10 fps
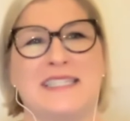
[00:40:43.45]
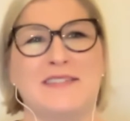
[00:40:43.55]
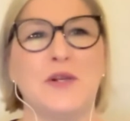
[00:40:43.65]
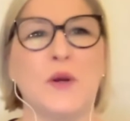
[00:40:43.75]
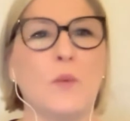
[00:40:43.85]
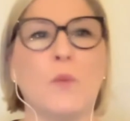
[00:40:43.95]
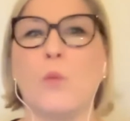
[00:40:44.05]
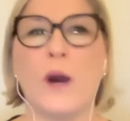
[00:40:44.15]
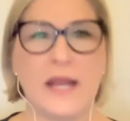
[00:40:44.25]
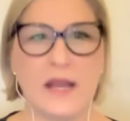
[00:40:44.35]

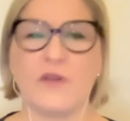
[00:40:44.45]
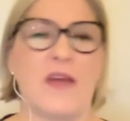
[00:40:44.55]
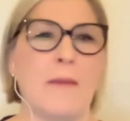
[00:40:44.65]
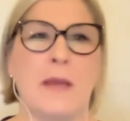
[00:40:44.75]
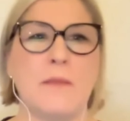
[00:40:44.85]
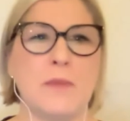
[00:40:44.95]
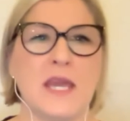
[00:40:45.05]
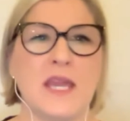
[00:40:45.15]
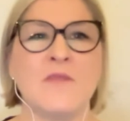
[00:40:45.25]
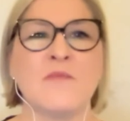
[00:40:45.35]
whatever that may
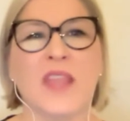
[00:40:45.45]
be.